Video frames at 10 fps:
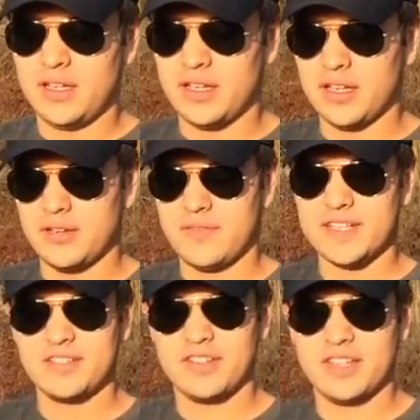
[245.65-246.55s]
Uh,
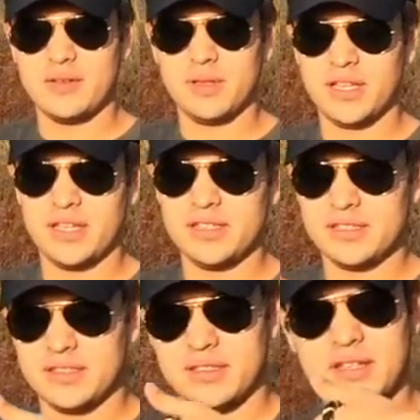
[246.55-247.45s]
faster than the
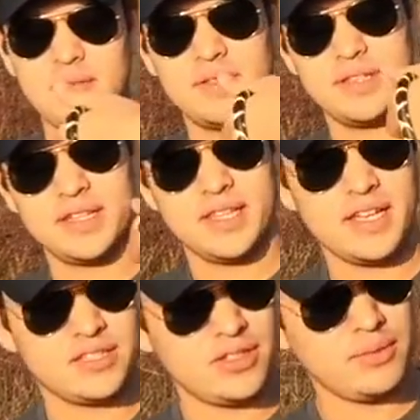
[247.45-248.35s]
Himalayas and everything like
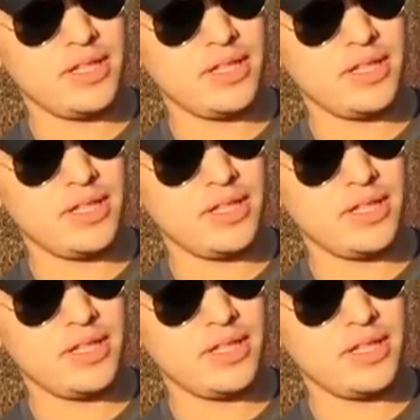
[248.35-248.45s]
that. So here we